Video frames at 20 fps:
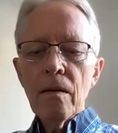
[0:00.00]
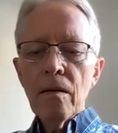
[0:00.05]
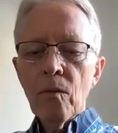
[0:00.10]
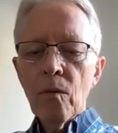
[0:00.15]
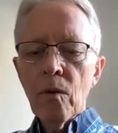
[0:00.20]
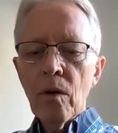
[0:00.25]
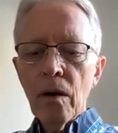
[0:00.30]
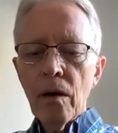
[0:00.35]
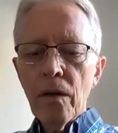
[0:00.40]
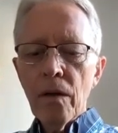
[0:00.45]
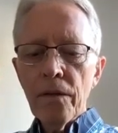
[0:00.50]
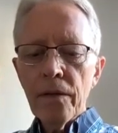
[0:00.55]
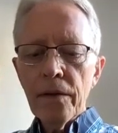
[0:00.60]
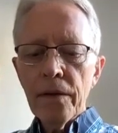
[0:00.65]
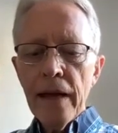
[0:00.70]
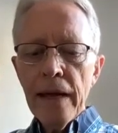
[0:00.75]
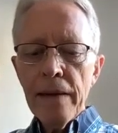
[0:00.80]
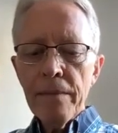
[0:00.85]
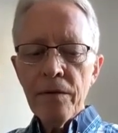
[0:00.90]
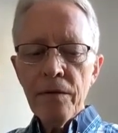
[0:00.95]
Well, the
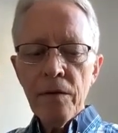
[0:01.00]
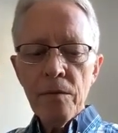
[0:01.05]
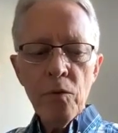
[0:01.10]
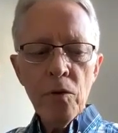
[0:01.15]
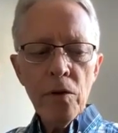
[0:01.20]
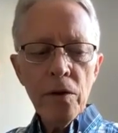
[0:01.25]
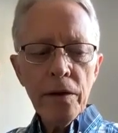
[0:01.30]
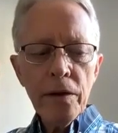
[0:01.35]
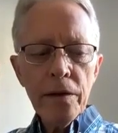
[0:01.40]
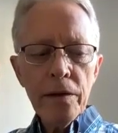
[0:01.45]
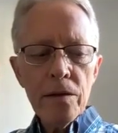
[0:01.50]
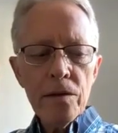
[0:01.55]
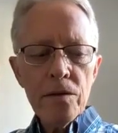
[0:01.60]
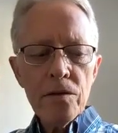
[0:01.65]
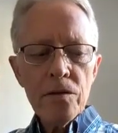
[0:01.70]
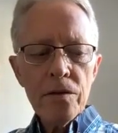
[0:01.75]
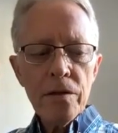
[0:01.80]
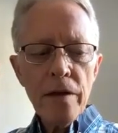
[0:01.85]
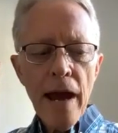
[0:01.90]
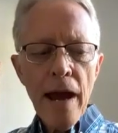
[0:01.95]
name of the book
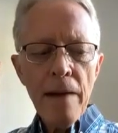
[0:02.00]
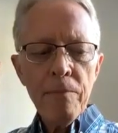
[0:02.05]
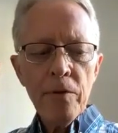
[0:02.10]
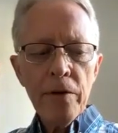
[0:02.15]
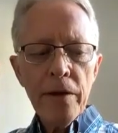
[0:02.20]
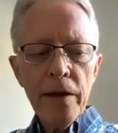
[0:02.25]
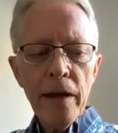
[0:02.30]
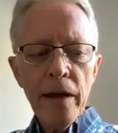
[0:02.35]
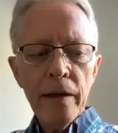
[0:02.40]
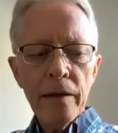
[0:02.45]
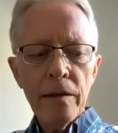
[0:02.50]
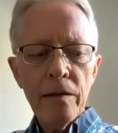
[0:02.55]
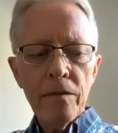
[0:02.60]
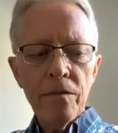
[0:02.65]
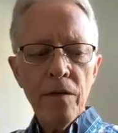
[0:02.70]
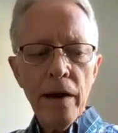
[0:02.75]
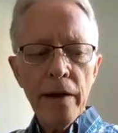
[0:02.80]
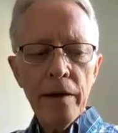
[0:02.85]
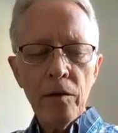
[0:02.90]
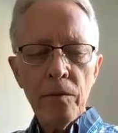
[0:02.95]
is Apprehended
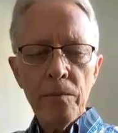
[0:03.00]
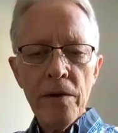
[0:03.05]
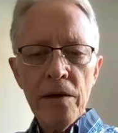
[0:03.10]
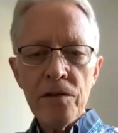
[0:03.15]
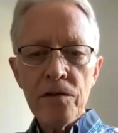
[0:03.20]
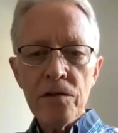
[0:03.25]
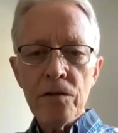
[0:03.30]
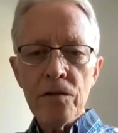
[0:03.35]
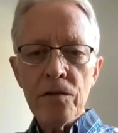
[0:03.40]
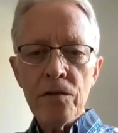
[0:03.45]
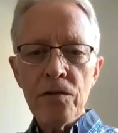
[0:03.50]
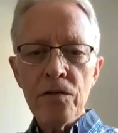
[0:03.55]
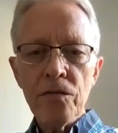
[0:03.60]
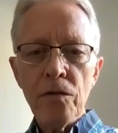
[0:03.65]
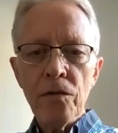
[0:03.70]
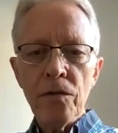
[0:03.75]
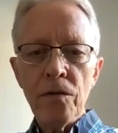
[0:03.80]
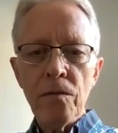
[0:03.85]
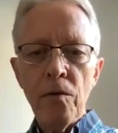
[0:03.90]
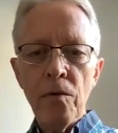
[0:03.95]
Vital Messages
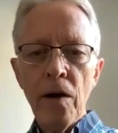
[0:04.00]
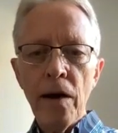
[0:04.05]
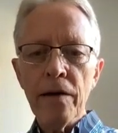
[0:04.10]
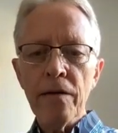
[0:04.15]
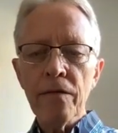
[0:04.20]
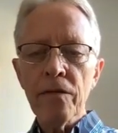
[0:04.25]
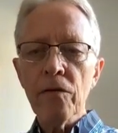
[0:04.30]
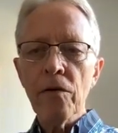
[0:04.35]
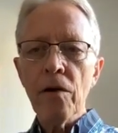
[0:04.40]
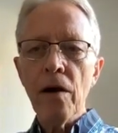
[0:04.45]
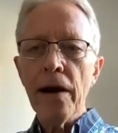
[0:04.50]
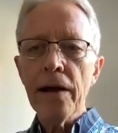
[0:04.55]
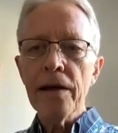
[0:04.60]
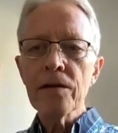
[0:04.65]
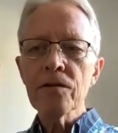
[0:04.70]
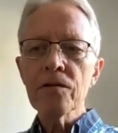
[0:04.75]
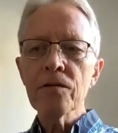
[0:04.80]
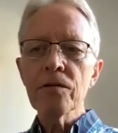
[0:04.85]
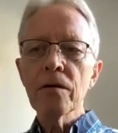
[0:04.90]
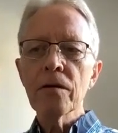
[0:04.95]
for the Bride of
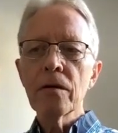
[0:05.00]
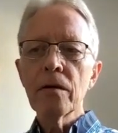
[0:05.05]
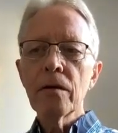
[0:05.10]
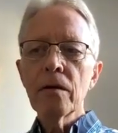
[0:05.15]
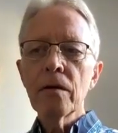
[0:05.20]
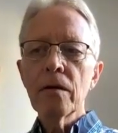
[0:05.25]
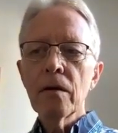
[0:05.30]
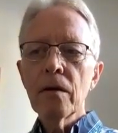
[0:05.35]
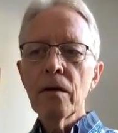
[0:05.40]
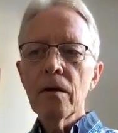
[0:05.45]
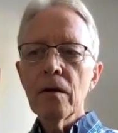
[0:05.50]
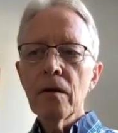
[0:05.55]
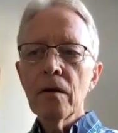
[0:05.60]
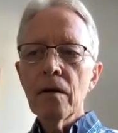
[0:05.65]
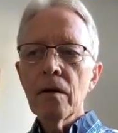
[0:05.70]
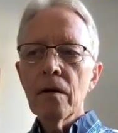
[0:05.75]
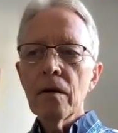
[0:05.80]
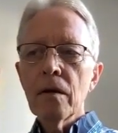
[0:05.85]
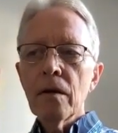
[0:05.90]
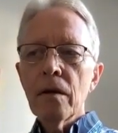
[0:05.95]
Christ.
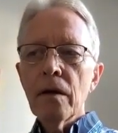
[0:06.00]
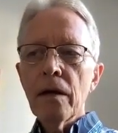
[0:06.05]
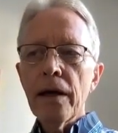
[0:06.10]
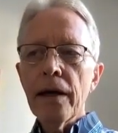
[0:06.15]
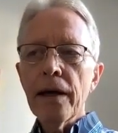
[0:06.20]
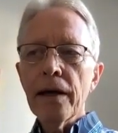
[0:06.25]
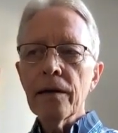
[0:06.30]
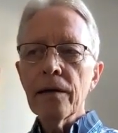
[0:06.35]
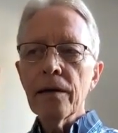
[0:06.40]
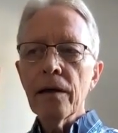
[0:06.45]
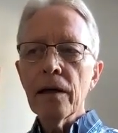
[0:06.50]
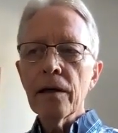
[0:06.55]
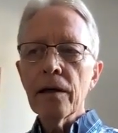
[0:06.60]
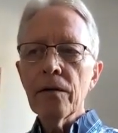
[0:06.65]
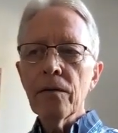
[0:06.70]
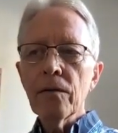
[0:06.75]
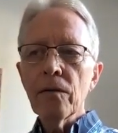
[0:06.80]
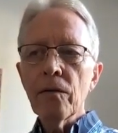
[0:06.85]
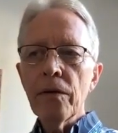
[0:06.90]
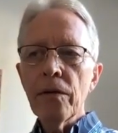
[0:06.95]

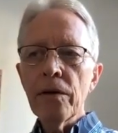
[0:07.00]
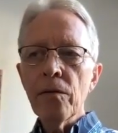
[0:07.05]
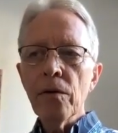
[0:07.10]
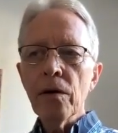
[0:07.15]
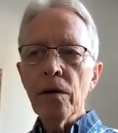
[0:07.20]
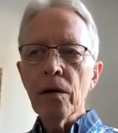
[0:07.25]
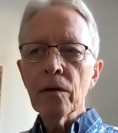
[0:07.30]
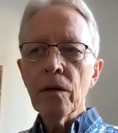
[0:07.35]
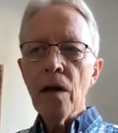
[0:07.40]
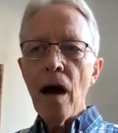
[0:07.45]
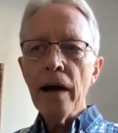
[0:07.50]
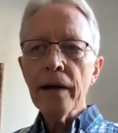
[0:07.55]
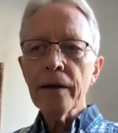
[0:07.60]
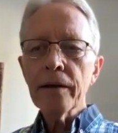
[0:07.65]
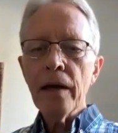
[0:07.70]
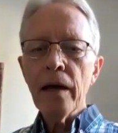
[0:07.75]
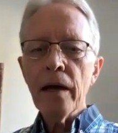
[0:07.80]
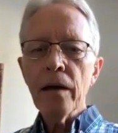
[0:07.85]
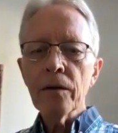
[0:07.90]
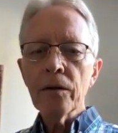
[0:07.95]
And we were locked
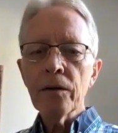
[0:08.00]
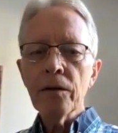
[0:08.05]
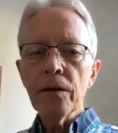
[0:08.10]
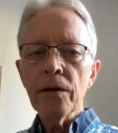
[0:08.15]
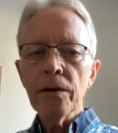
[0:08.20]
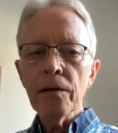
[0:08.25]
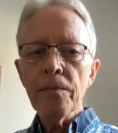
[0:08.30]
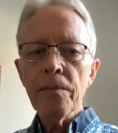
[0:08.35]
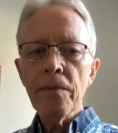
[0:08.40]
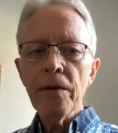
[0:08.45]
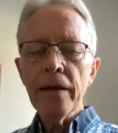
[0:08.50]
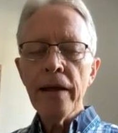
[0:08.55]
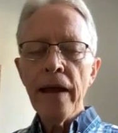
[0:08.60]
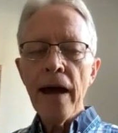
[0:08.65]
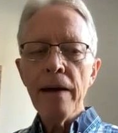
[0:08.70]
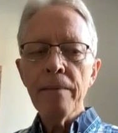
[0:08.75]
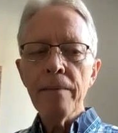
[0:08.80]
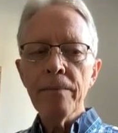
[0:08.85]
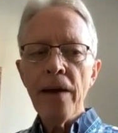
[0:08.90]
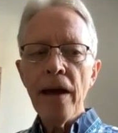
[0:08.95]
down during
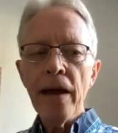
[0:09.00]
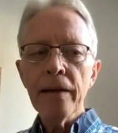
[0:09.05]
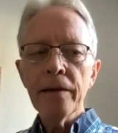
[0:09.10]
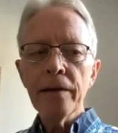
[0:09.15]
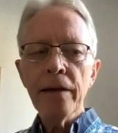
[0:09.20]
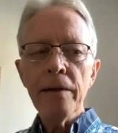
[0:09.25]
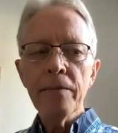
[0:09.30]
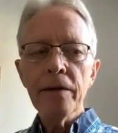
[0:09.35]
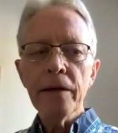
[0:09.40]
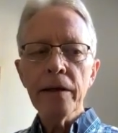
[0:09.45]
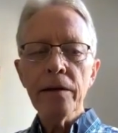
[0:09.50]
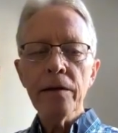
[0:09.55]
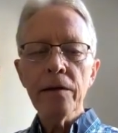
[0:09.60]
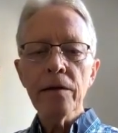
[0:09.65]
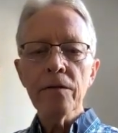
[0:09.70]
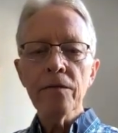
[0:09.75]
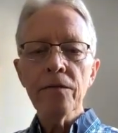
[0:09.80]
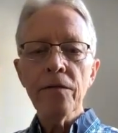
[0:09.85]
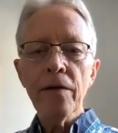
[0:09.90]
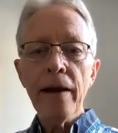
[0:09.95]
the pandemic here
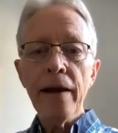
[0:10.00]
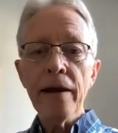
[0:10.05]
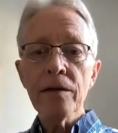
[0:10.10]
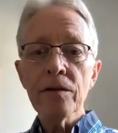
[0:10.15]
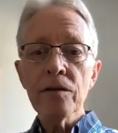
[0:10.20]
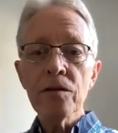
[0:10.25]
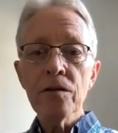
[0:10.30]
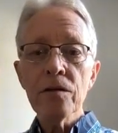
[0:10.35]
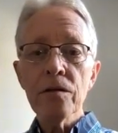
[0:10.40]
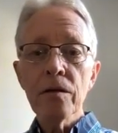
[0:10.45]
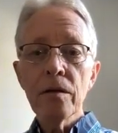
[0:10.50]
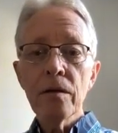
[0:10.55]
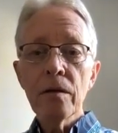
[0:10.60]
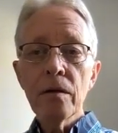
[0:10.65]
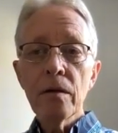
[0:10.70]
in France